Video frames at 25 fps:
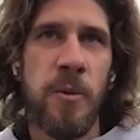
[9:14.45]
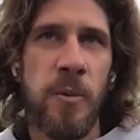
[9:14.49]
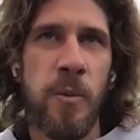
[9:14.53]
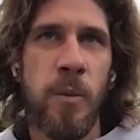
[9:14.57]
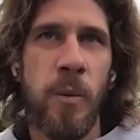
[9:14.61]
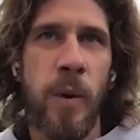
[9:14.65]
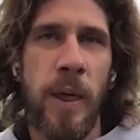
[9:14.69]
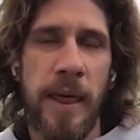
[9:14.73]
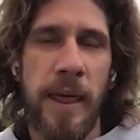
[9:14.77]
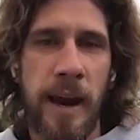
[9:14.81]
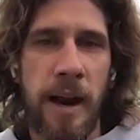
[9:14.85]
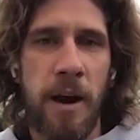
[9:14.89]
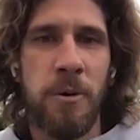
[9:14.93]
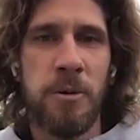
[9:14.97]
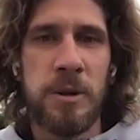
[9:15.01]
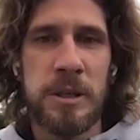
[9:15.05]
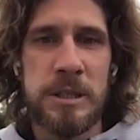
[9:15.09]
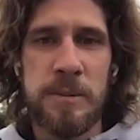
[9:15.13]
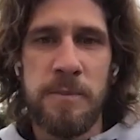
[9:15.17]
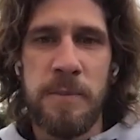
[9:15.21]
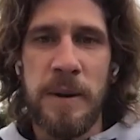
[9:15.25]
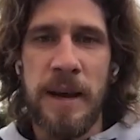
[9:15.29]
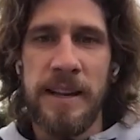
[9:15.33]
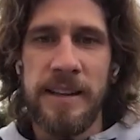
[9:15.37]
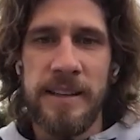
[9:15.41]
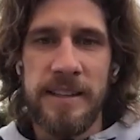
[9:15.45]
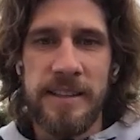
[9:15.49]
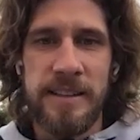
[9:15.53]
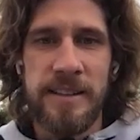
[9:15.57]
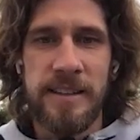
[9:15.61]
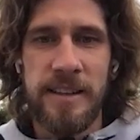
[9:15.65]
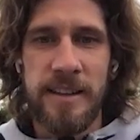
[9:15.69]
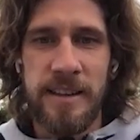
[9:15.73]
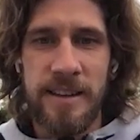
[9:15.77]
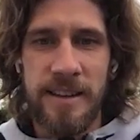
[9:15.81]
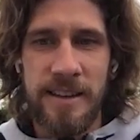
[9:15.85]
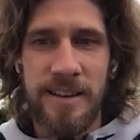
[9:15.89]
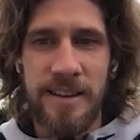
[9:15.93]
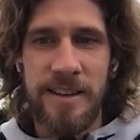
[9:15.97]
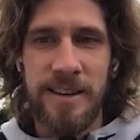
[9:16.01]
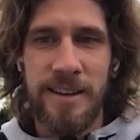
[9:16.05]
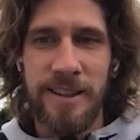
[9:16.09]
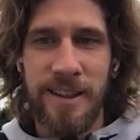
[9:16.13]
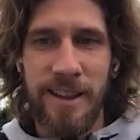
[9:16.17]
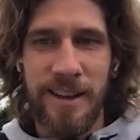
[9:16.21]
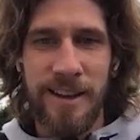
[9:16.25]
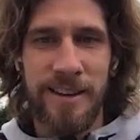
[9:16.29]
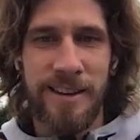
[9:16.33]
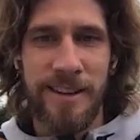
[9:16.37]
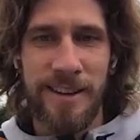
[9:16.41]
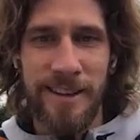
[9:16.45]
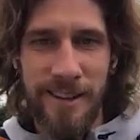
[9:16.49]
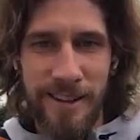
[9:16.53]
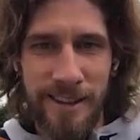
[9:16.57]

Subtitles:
when I will spend in like